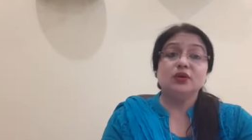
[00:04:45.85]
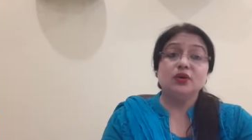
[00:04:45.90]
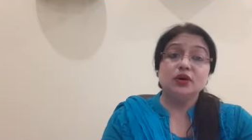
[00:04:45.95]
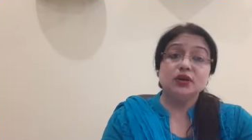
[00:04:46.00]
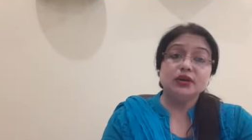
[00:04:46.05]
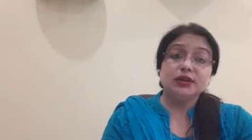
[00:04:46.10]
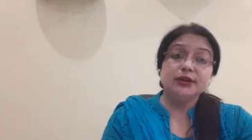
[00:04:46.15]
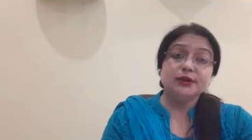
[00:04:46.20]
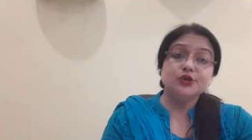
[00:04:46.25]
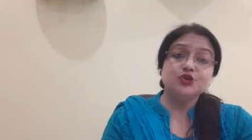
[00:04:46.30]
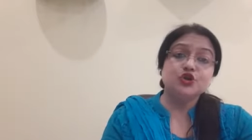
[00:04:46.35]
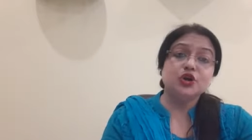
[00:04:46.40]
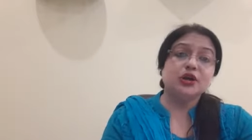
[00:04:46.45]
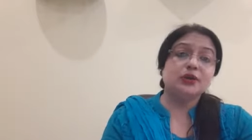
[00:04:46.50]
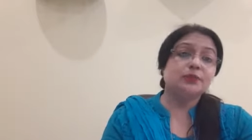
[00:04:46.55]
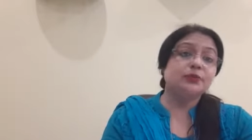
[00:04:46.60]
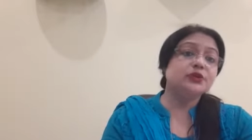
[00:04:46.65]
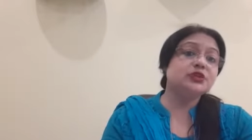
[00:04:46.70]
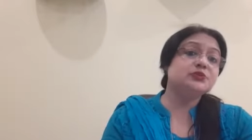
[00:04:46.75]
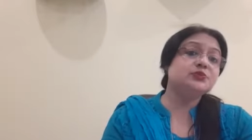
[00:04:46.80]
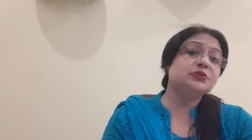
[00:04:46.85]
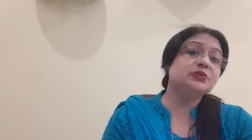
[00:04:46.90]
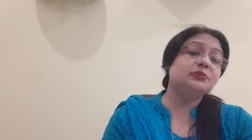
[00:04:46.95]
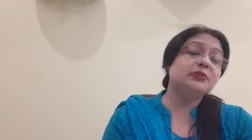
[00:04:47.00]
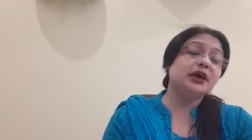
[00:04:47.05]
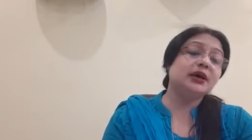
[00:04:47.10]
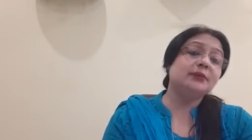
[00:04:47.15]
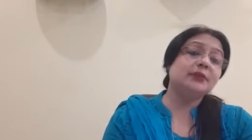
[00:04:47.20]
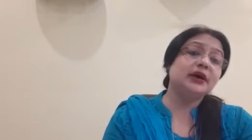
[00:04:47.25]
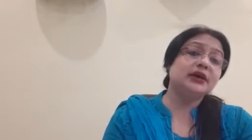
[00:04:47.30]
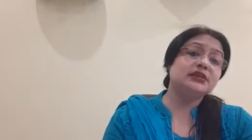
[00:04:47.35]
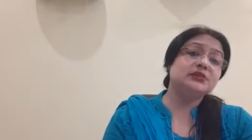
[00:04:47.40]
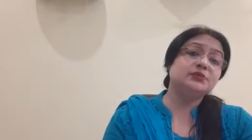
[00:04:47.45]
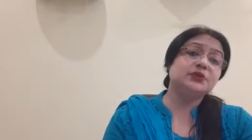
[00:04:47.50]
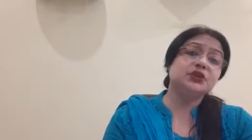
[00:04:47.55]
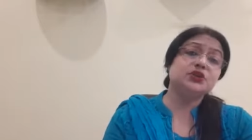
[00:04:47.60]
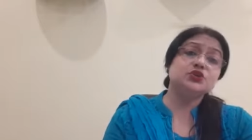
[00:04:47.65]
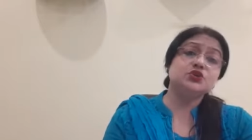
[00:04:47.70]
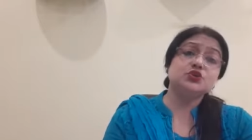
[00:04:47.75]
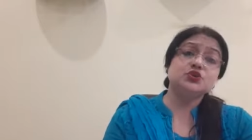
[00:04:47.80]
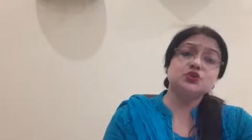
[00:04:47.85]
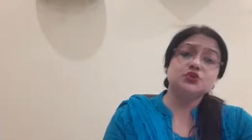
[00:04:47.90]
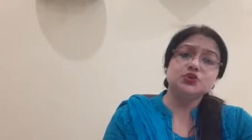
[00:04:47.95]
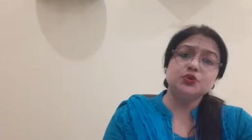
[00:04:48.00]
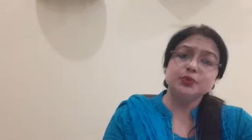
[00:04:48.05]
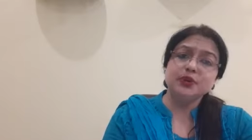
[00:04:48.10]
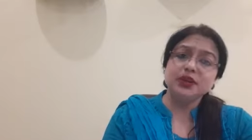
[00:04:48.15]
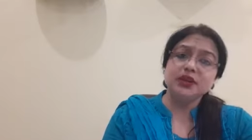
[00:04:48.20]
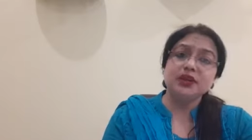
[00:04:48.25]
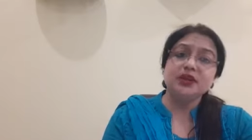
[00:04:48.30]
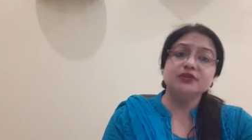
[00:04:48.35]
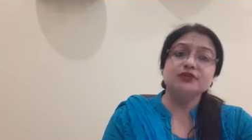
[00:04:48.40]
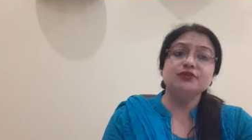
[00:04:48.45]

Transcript: college our principal ma'am has made so many